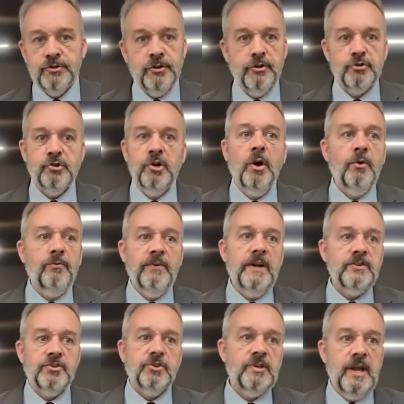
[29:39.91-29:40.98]
there's no
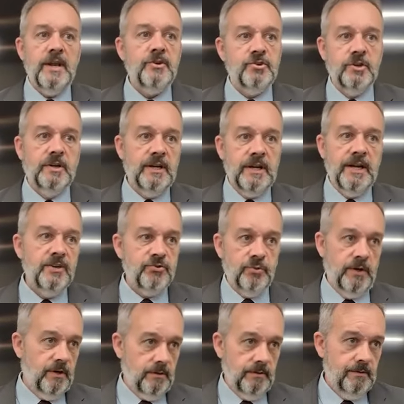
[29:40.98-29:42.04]
vegetation in
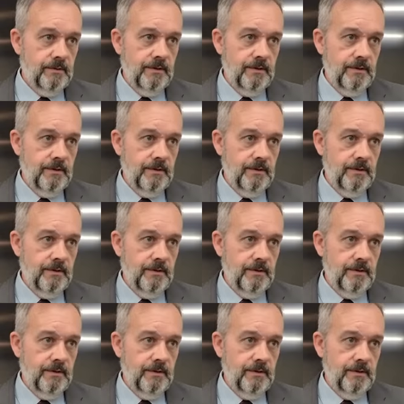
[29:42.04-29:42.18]
Israel.